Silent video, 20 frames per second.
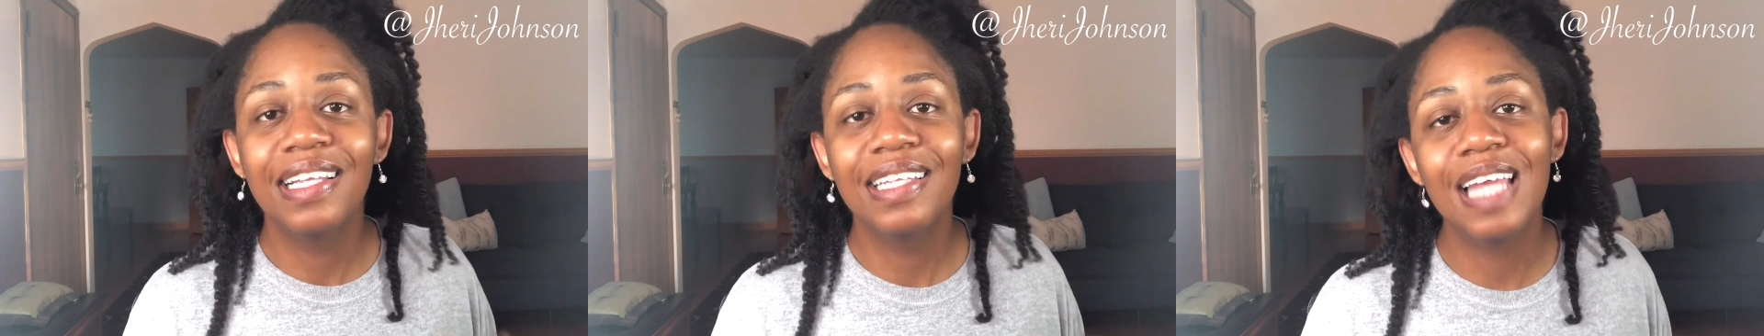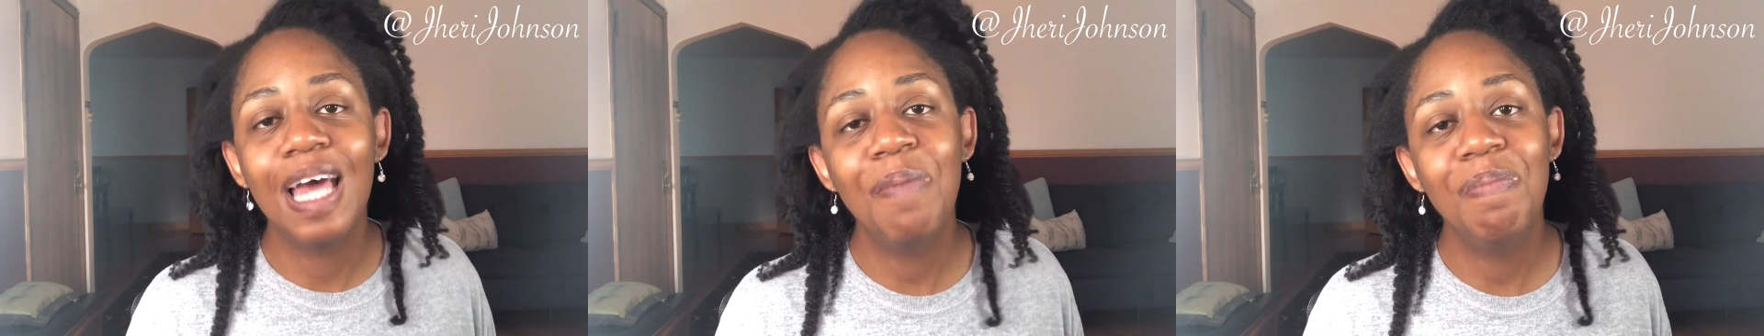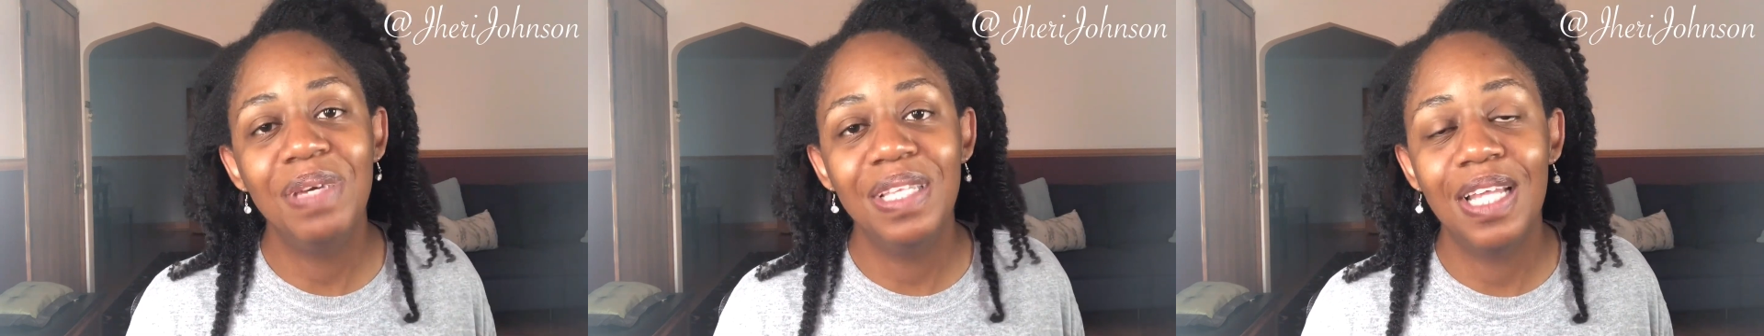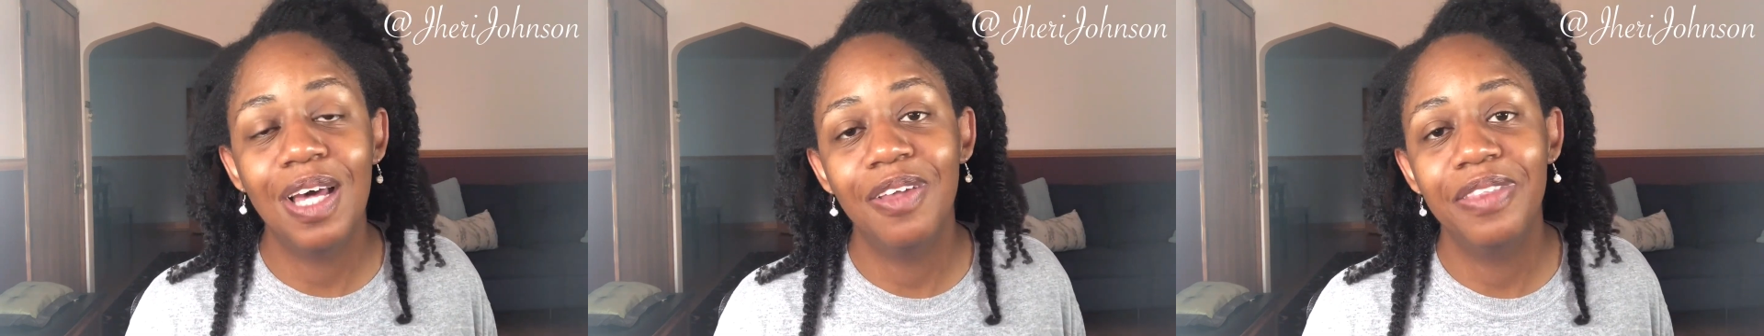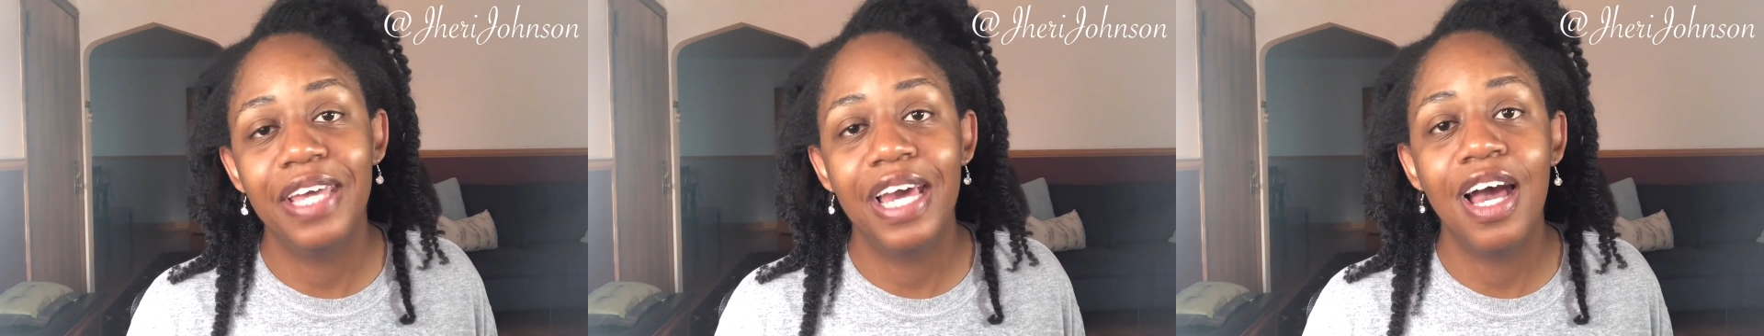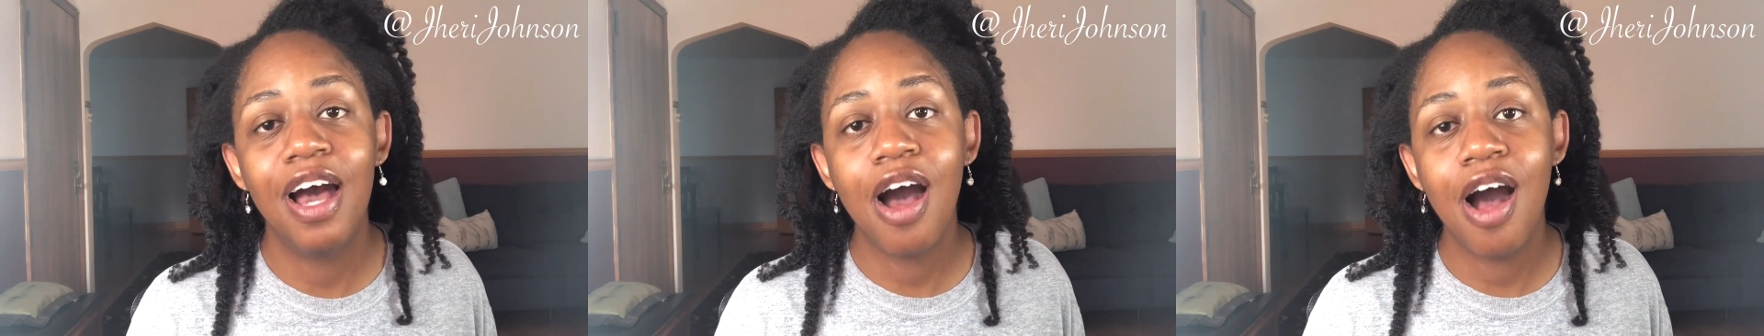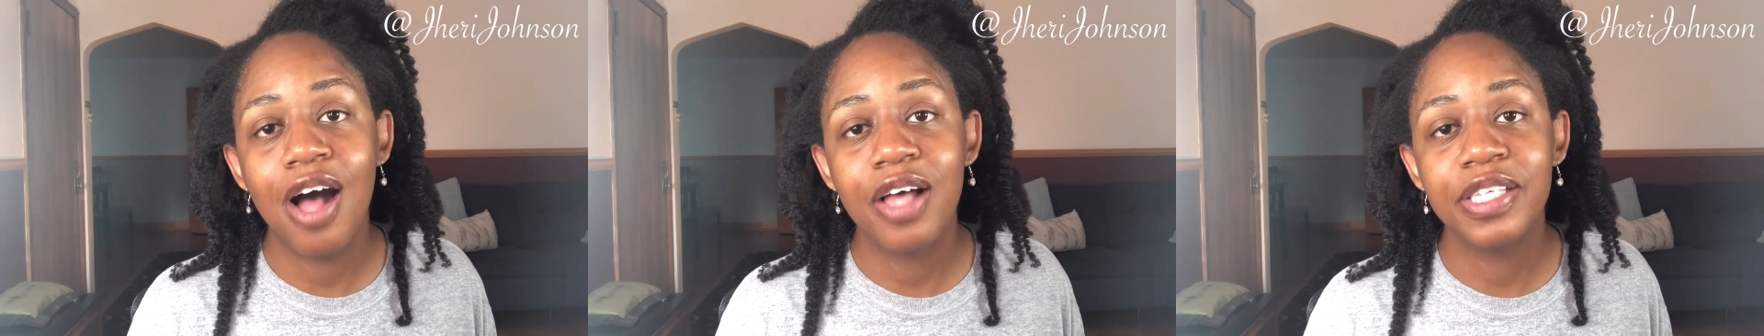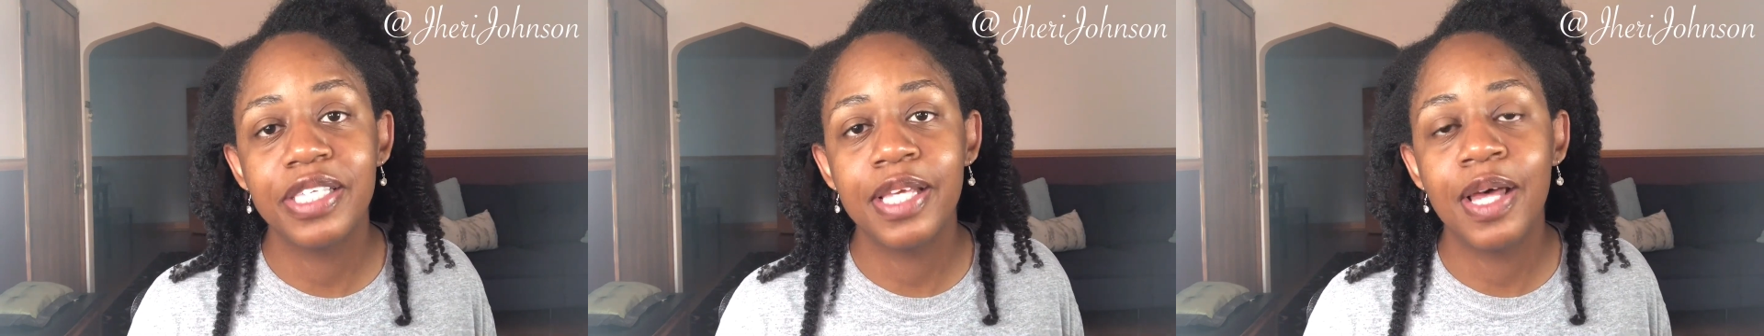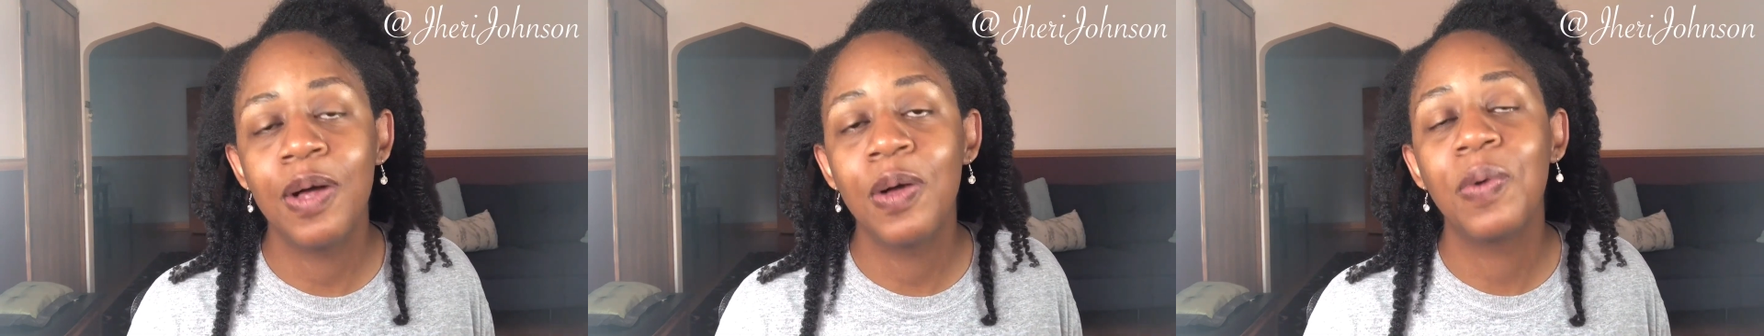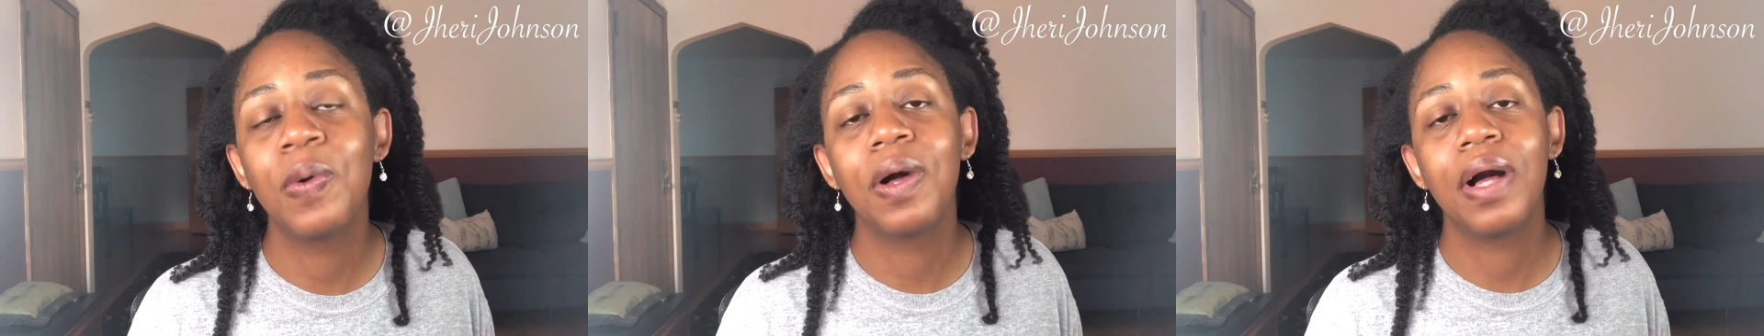Let me know that
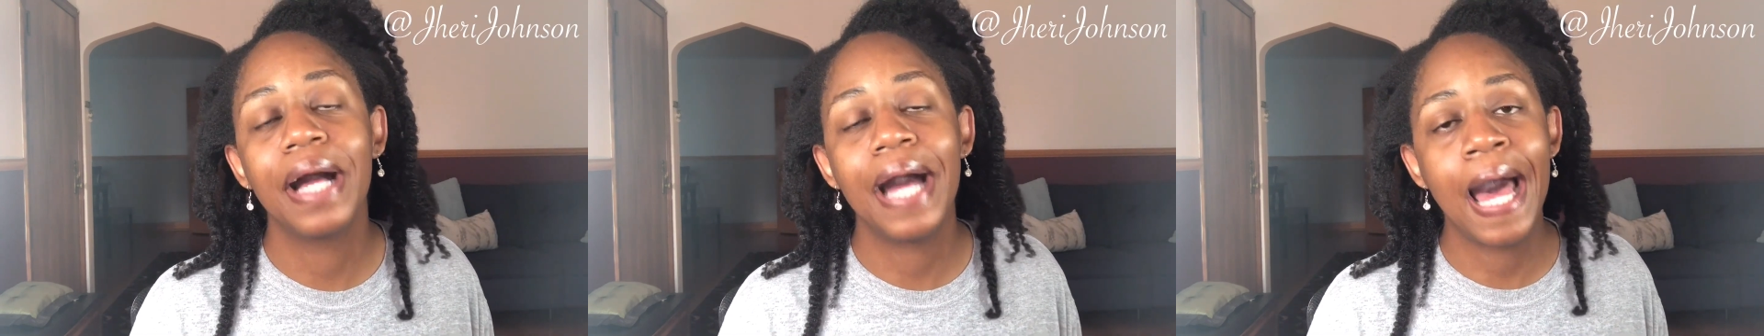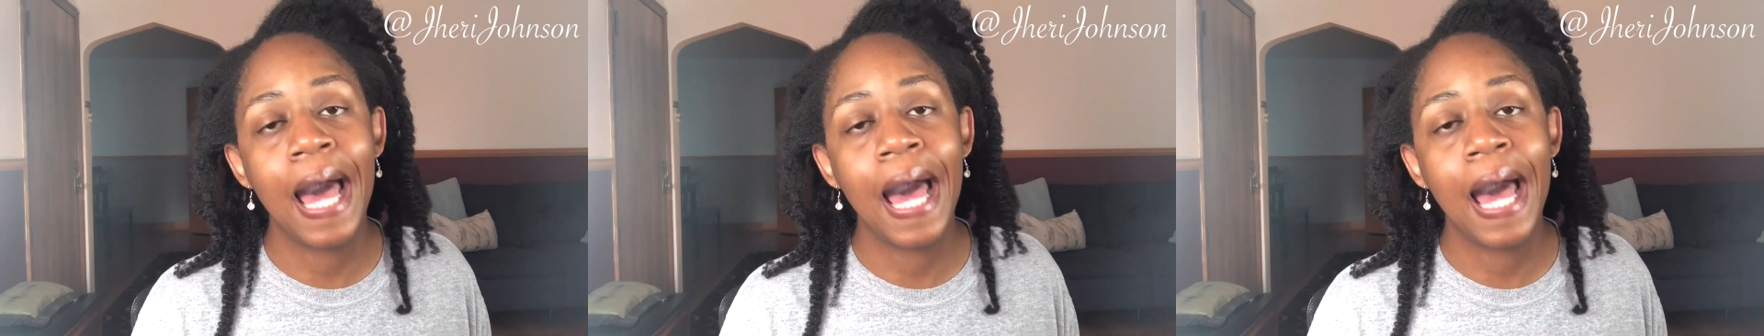also.